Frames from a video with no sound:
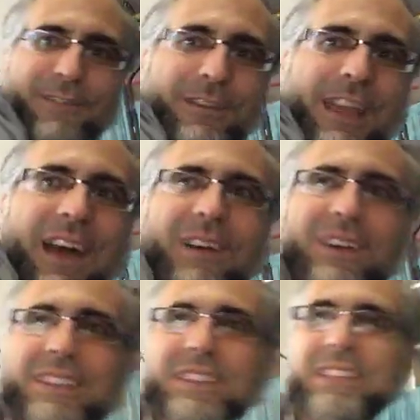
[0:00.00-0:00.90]
for
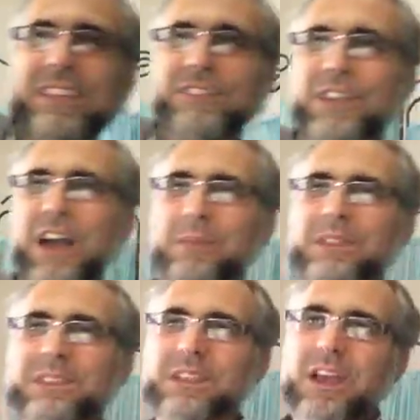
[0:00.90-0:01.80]
now. Just leave your
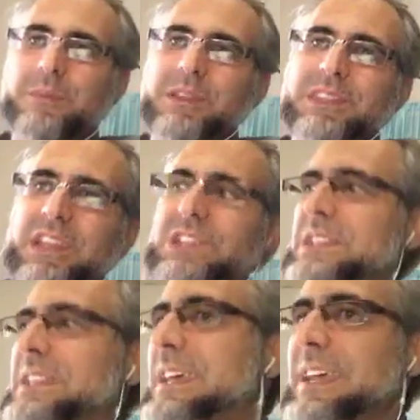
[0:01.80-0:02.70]
comments in the comments
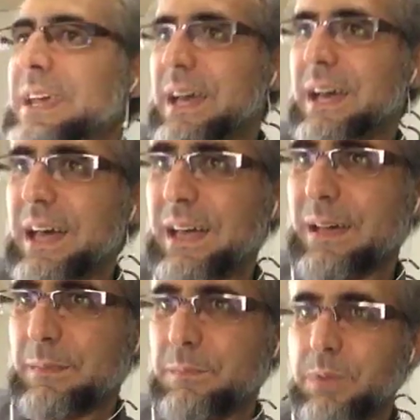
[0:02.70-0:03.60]
section.
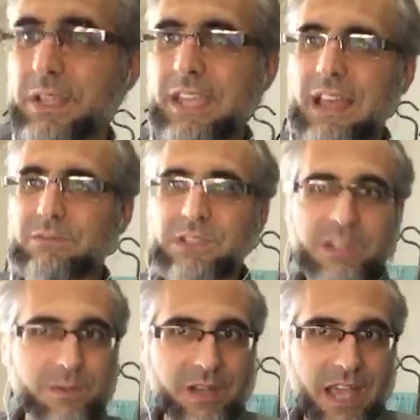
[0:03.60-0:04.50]
Reason
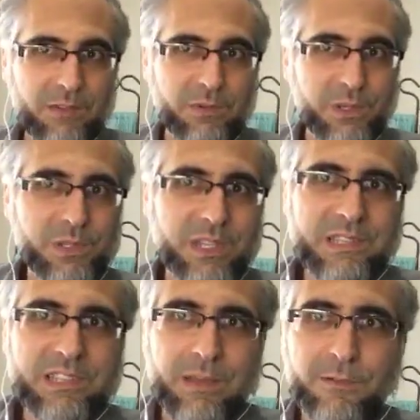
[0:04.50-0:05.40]
number 9, reducing
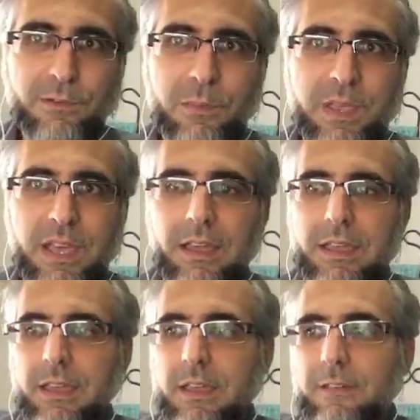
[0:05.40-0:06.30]
Islamophobia.
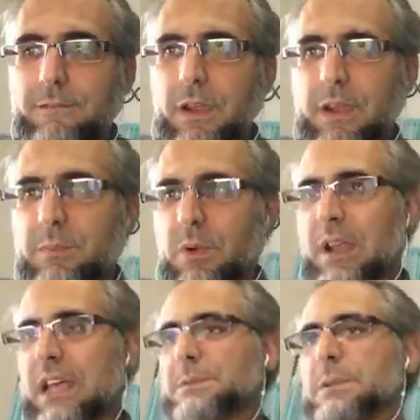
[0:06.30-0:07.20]
Very
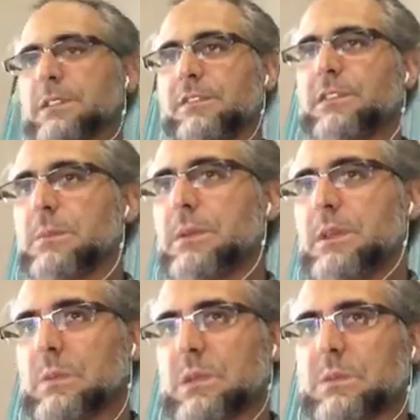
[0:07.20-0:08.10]
important aspect of
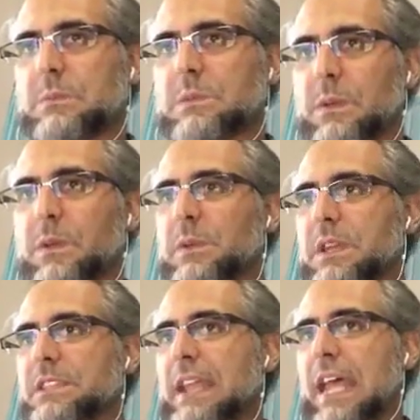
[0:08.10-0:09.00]
European Muslim
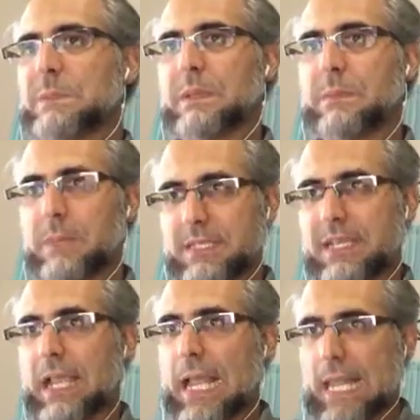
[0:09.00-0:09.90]
sub-communities that has been
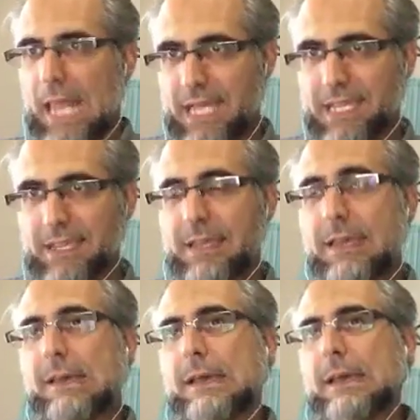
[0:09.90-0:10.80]
missing and lacking.
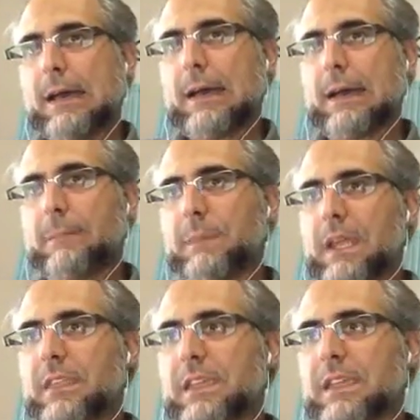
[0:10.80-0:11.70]
And
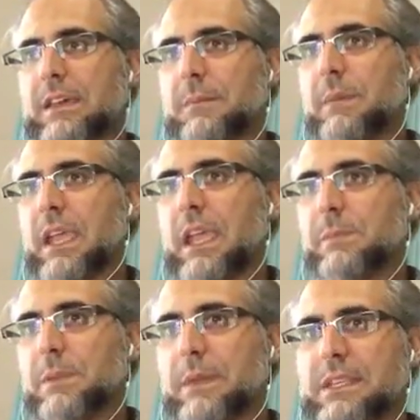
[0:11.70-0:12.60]
I think by
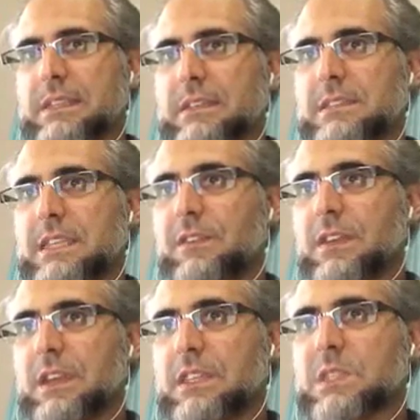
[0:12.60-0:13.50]
implementing this,
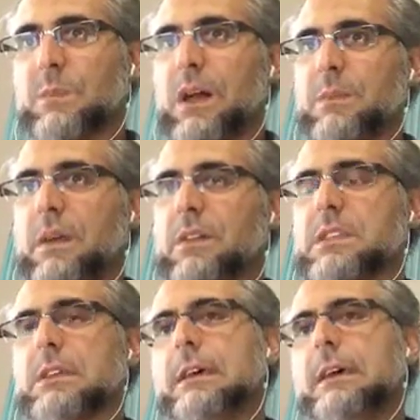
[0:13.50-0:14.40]
even in a small amount,